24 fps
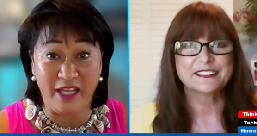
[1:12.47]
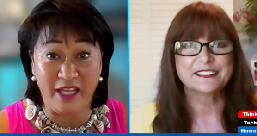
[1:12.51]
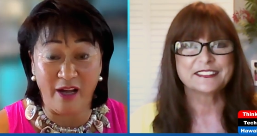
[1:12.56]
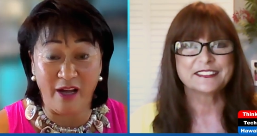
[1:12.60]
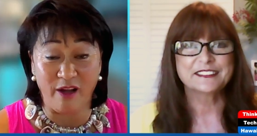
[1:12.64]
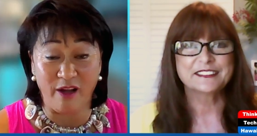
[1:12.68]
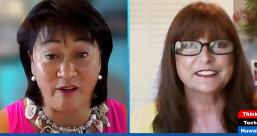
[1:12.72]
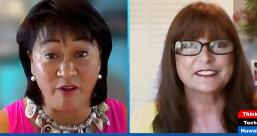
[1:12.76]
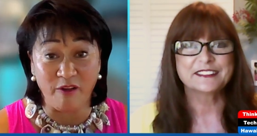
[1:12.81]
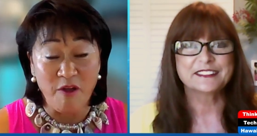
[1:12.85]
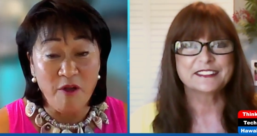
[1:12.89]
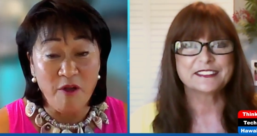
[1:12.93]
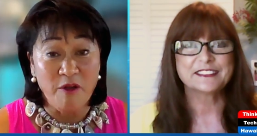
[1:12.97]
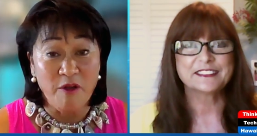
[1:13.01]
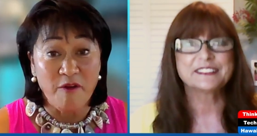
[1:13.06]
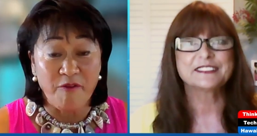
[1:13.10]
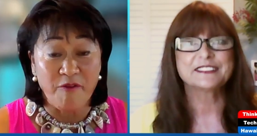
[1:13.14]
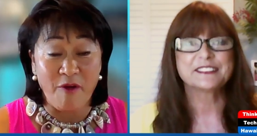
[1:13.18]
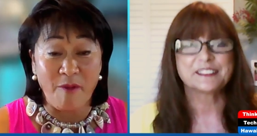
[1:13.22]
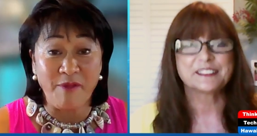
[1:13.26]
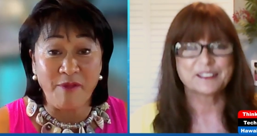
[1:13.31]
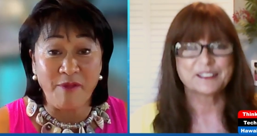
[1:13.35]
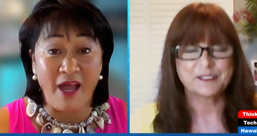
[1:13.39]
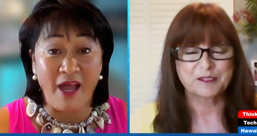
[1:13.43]
Speaker 1: there
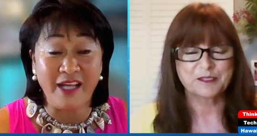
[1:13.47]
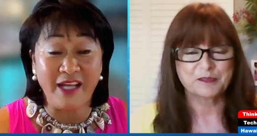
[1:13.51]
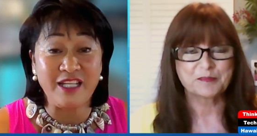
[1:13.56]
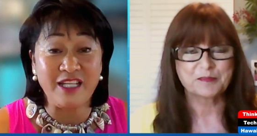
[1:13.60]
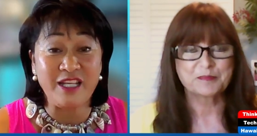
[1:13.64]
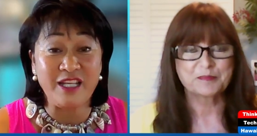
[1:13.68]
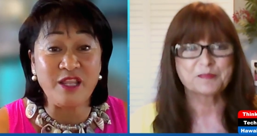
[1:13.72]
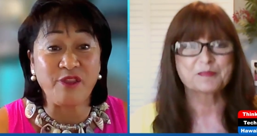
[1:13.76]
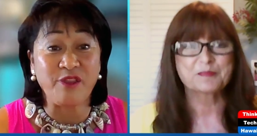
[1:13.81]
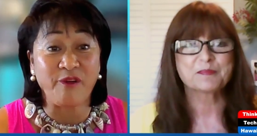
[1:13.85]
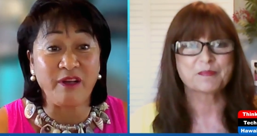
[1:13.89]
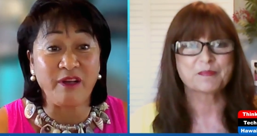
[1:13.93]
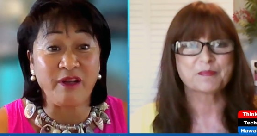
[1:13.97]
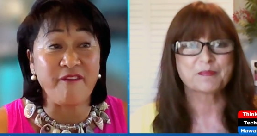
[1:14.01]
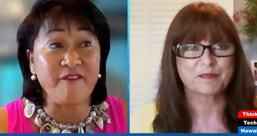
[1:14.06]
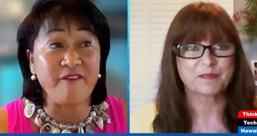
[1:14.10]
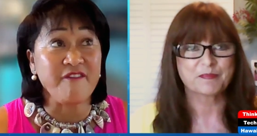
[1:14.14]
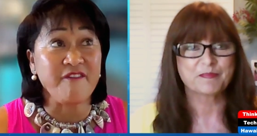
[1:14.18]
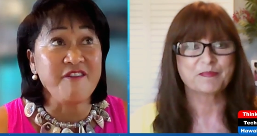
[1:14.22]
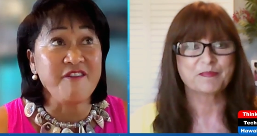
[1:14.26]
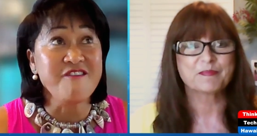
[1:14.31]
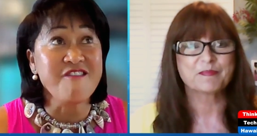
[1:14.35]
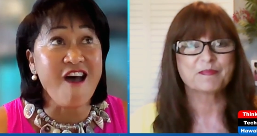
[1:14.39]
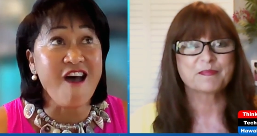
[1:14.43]
from
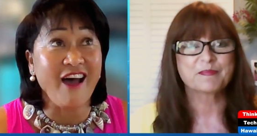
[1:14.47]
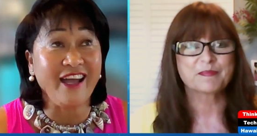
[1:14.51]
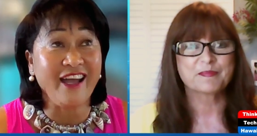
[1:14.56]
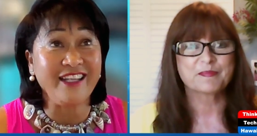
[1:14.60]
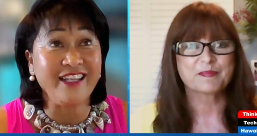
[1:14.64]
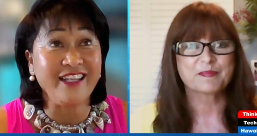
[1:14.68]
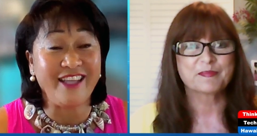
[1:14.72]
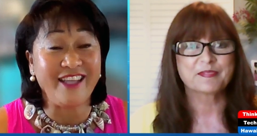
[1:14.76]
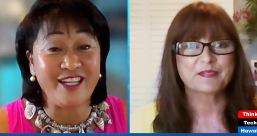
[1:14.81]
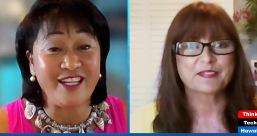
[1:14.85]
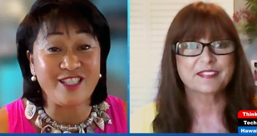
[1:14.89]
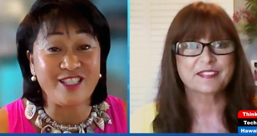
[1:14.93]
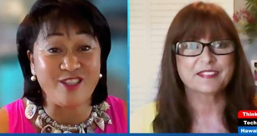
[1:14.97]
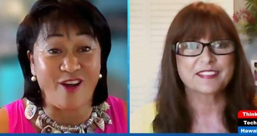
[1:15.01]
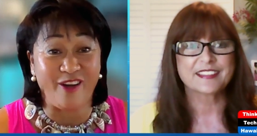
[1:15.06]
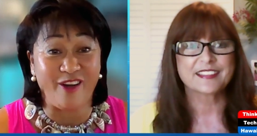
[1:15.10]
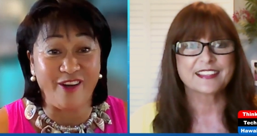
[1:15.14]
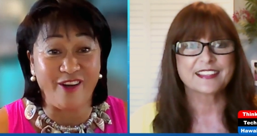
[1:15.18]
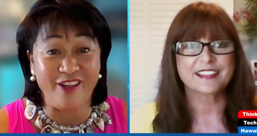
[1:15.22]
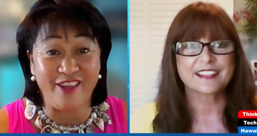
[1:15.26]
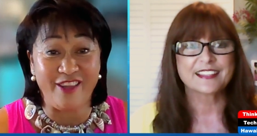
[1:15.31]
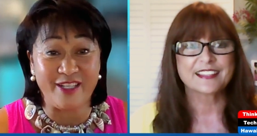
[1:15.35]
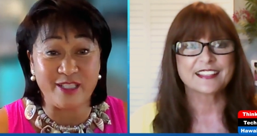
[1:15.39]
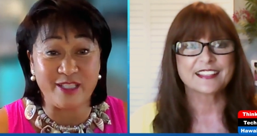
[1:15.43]
1939 they
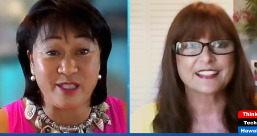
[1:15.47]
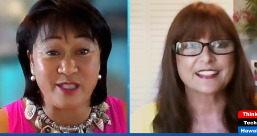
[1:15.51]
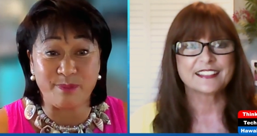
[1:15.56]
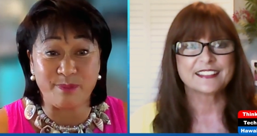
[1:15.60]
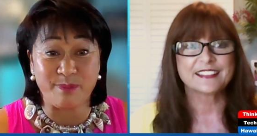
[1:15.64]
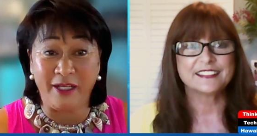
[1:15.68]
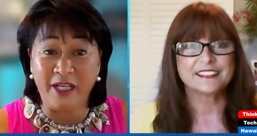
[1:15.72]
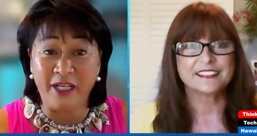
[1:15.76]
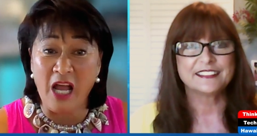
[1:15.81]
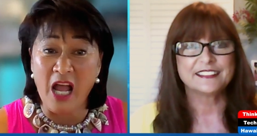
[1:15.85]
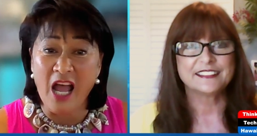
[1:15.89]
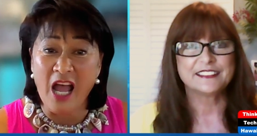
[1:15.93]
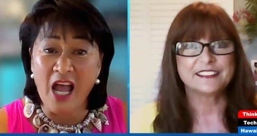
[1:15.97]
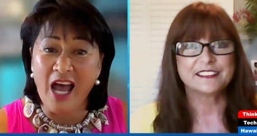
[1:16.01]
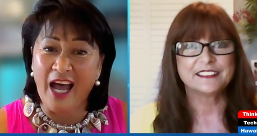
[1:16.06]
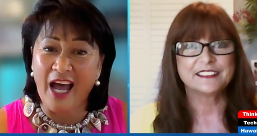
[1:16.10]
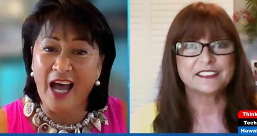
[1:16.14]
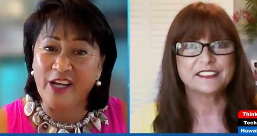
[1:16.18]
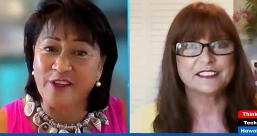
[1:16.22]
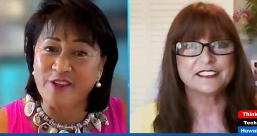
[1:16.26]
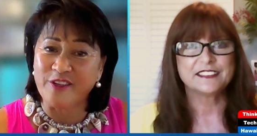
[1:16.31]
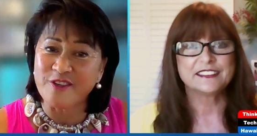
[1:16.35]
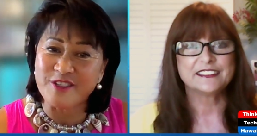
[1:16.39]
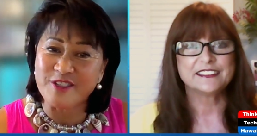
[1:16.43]
started this but i
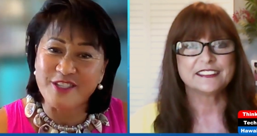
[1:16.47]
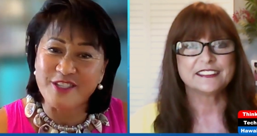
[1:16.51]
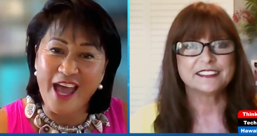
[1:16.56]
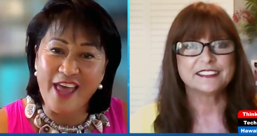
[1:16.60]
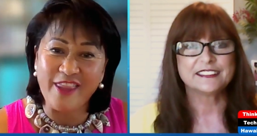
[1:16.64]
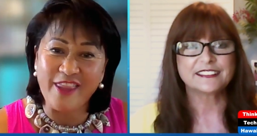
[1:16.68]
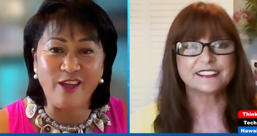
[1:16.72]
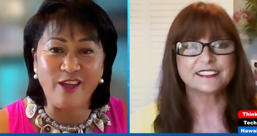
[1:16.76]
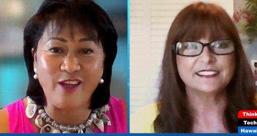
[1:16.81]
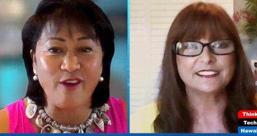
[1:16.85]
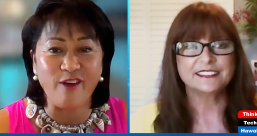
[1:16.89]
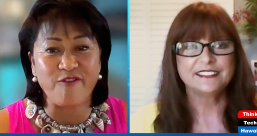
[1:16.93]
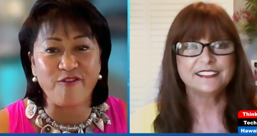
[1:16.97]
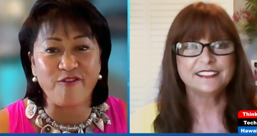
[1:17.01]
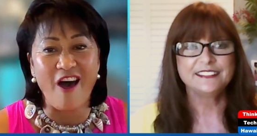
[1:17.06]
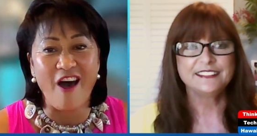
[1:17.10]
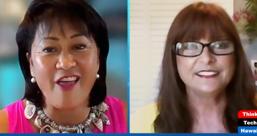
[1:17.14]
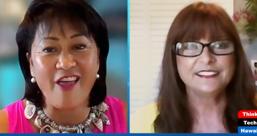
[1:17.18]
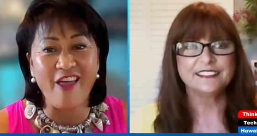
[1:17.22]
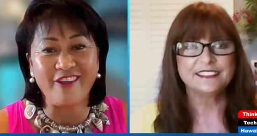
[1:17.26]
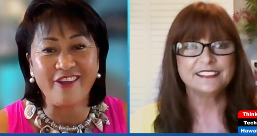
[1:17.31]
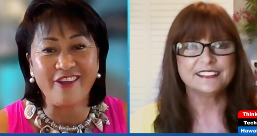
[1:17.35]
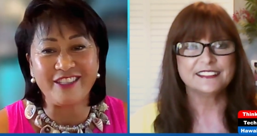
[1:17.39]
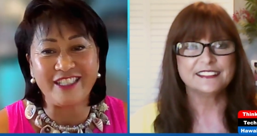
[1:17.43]
understand that your
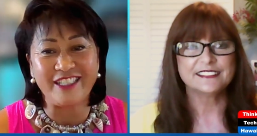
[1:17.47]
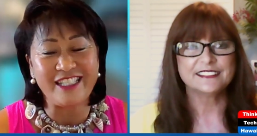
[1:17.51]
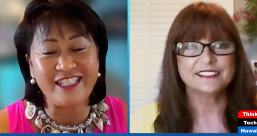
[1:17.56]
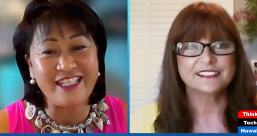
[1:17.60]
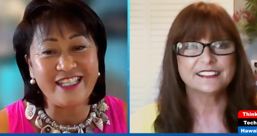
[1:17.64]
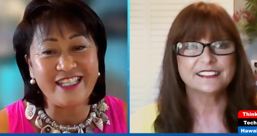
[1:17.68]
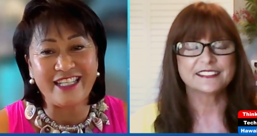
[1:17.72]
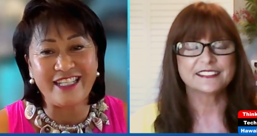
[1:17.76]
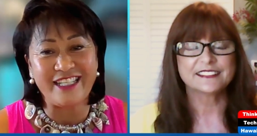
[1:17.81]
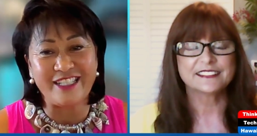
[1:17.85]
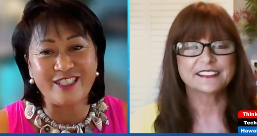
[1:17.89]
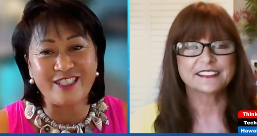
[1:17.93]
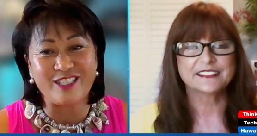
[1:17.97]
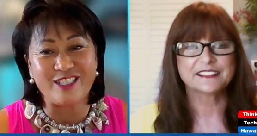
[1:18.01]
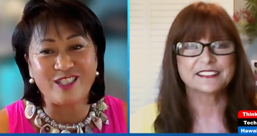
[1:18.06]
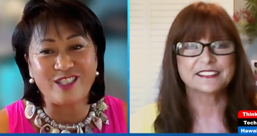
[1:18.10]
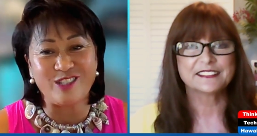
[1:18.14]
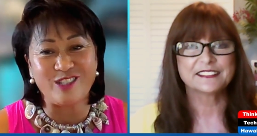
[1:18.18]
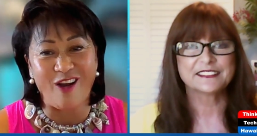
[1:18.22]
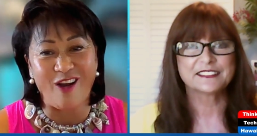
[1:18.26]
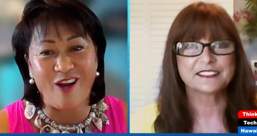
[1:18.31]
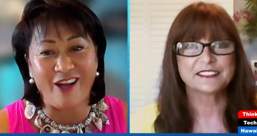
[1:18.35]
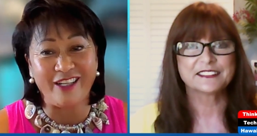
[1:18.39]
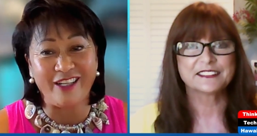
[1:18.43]
father didn't get his
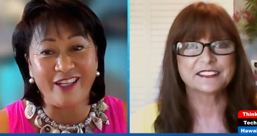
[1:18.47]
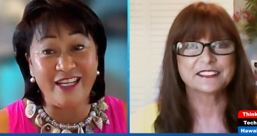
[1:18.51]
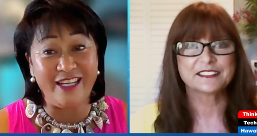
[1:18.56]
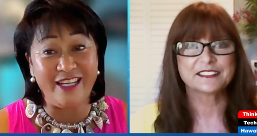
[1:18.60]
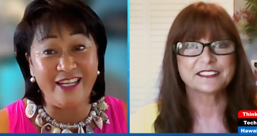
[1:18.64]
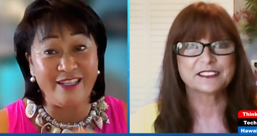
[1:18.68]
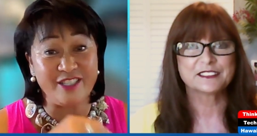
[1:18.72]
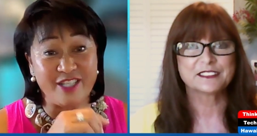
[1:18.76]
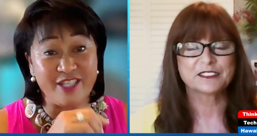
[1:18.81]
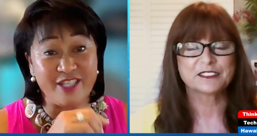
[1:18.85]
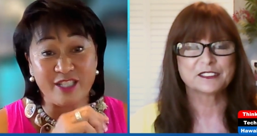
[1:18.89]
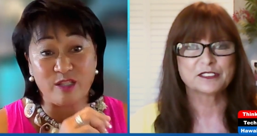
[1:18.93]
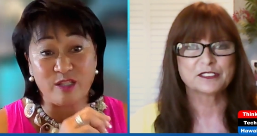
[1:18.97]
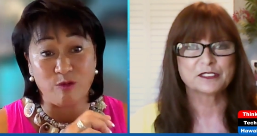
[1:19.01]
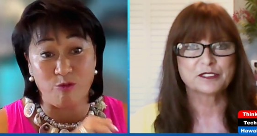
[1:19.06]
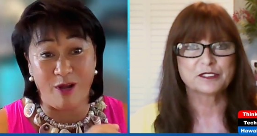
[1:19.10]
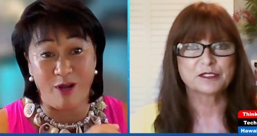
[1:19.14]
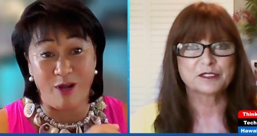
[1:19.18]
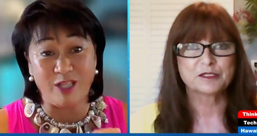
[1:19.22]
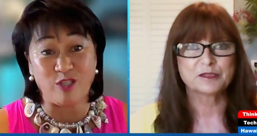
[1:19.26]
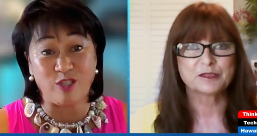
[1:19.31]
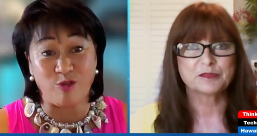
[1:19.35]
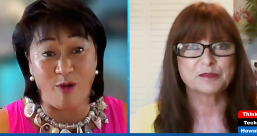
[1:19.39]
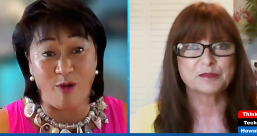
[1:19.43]
start in just
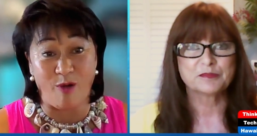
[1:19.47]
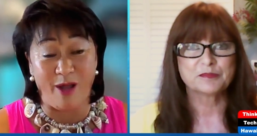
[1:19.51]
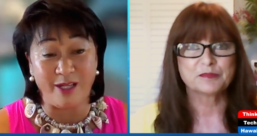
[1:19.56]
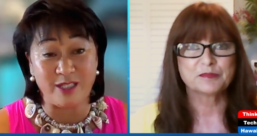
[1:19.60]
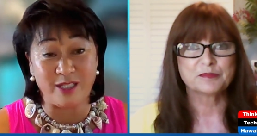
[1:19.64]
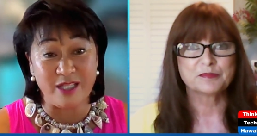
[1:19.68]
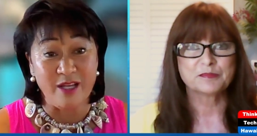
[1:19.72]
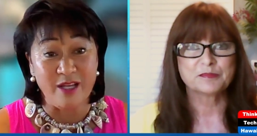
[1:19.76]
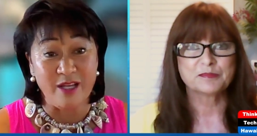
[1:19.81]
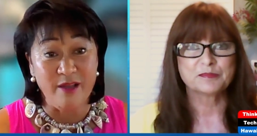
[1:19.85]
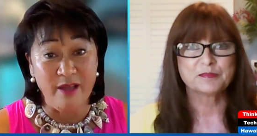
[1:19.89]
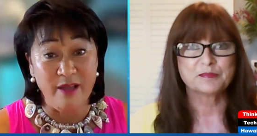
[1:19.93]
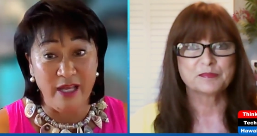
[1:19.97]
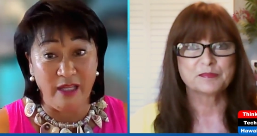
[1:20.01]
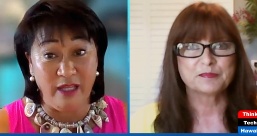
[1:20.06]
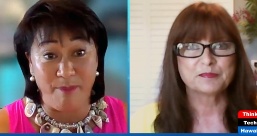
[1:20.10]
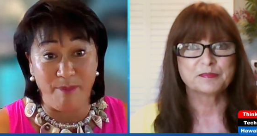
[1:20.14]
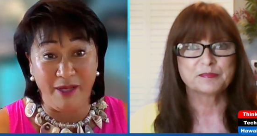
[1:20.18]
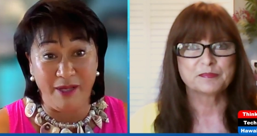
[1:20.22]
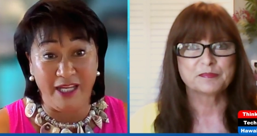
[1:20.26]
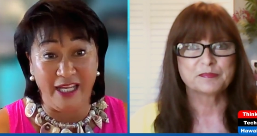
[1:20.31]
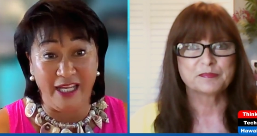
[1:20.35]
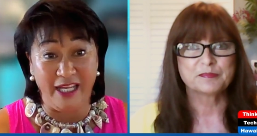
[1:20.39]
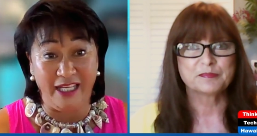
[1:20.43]
restaurants in the
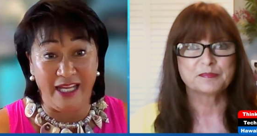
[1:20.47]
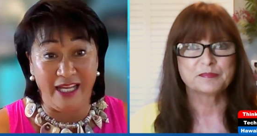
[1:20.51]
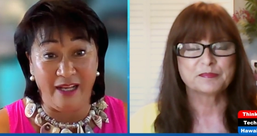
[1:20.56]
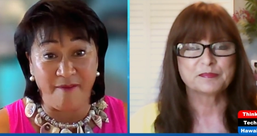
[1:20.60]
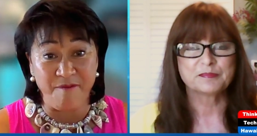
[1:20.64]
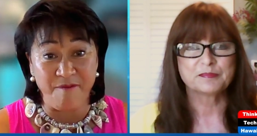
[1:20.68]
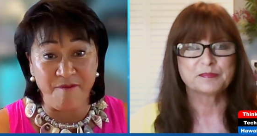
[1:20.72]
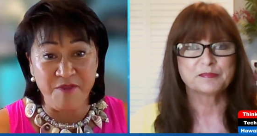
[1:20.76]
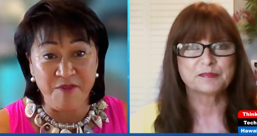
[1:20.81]
beginning